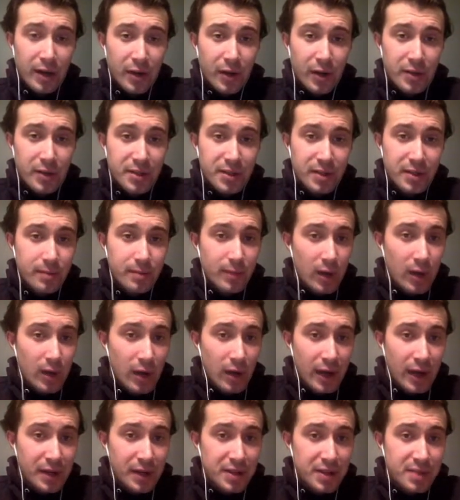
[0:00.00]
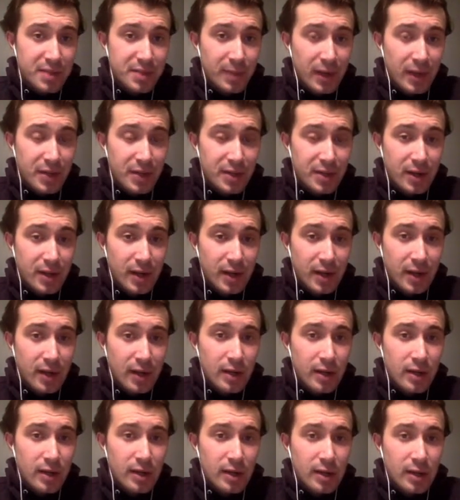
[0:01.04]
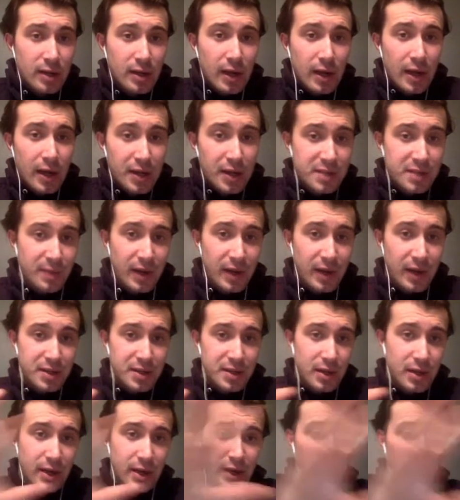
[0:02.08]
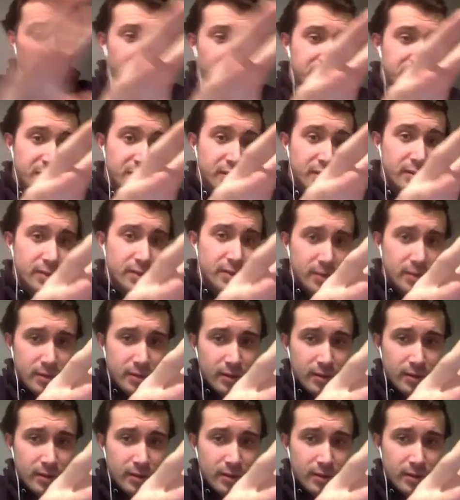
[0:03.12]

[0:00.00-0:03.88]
goes in behind the spare tire, and the spare tire goes on,